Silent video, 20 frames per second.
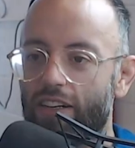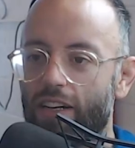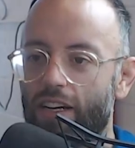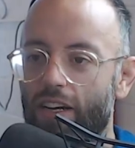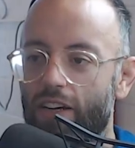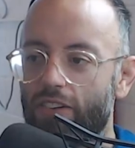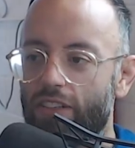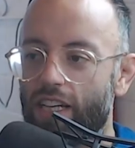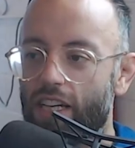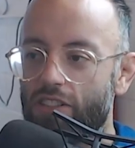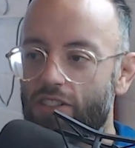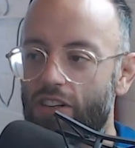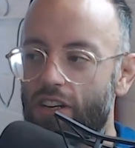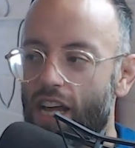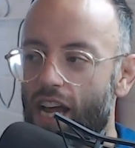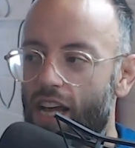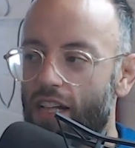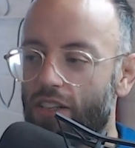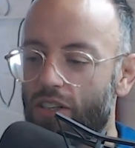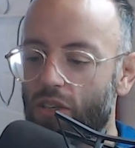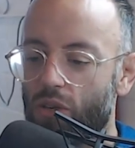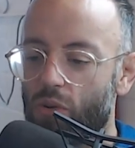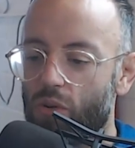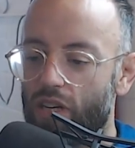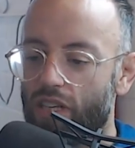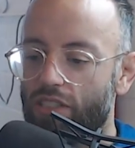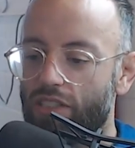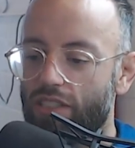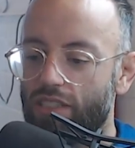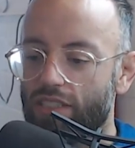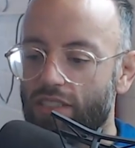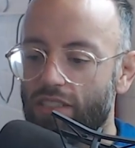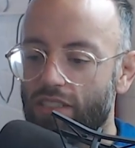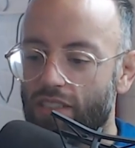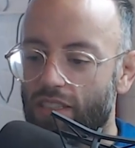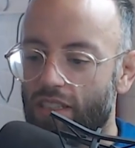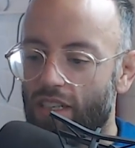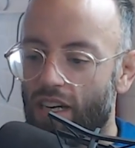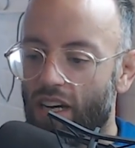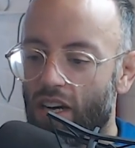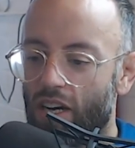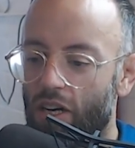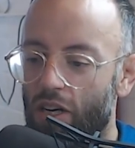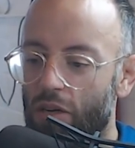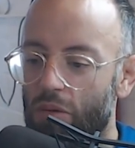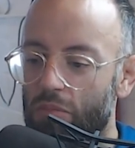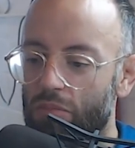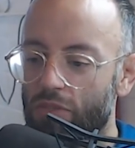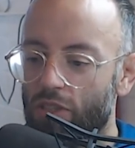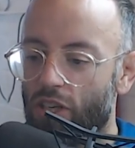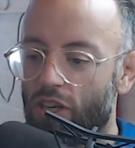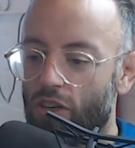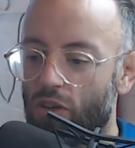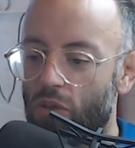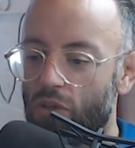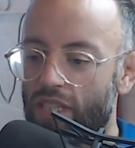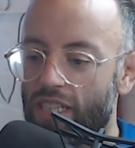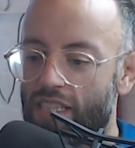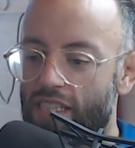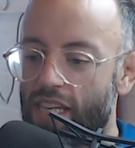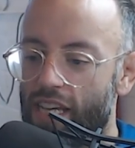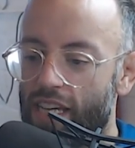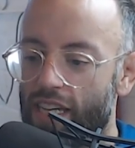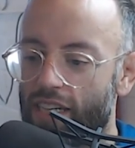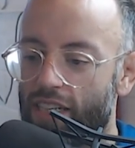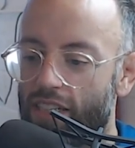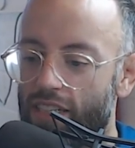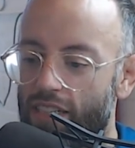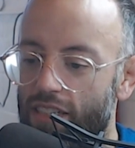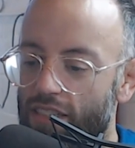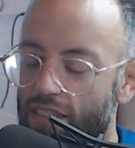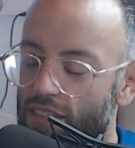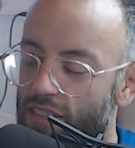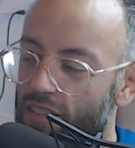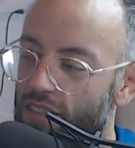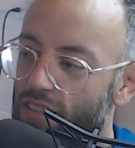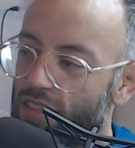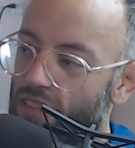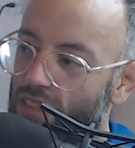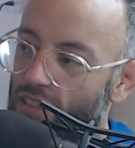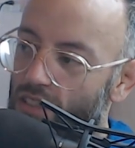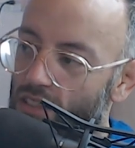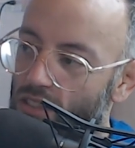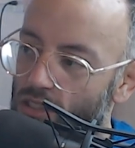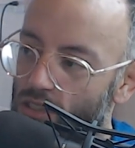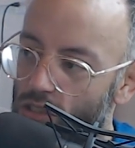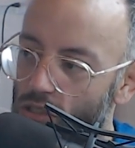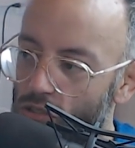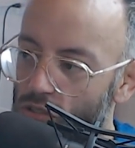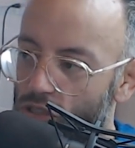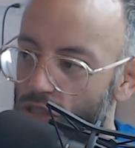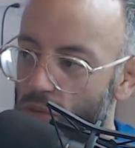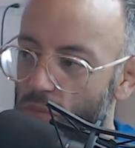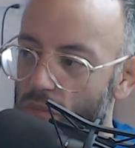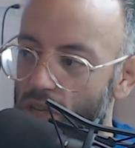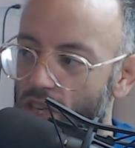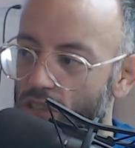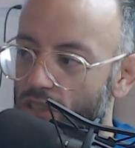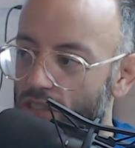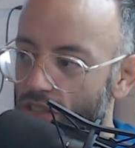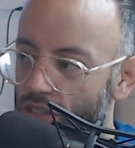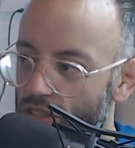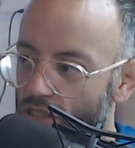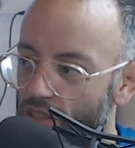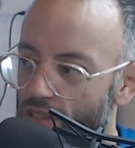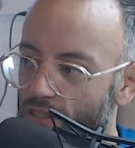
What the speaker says: you go. Desert Island question. You can only take 2 submissions.